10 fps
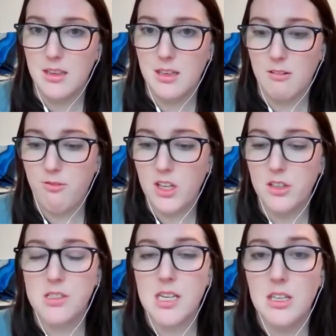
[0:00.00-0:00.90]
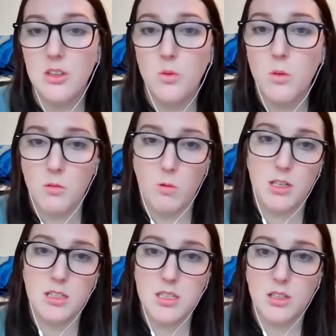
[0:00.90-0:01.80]
fields that you are
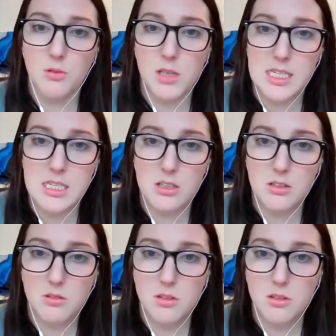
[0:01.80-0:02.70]
wanting to go into?